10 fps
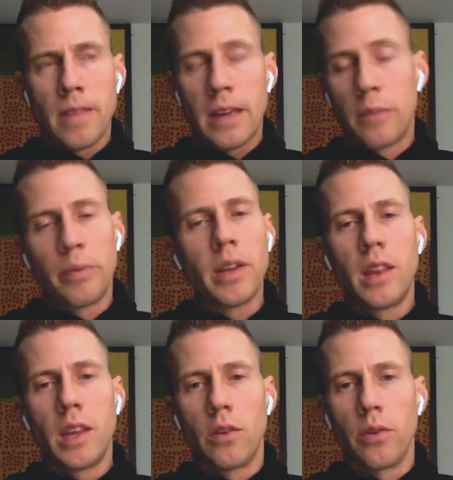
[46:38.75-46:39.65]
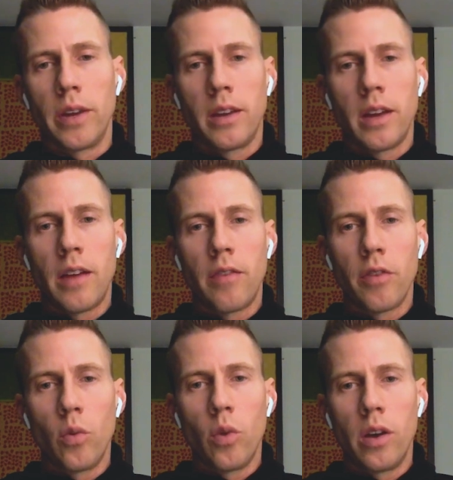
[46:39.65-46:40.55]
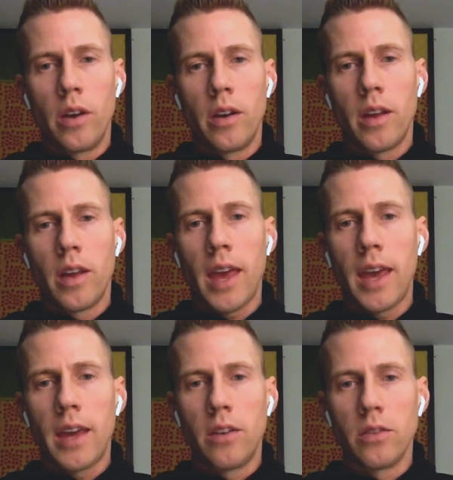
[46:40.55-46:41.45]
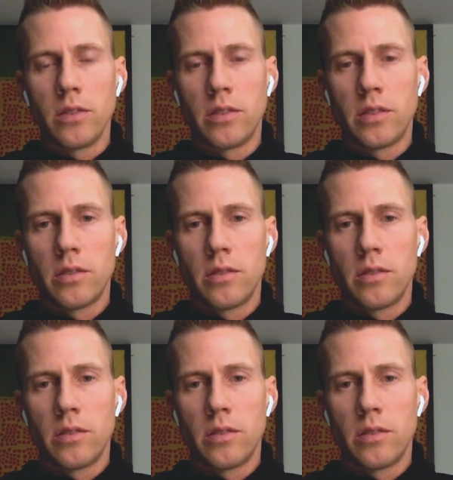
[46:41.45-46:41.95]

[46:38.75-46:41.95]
completely agree. Everyone handles,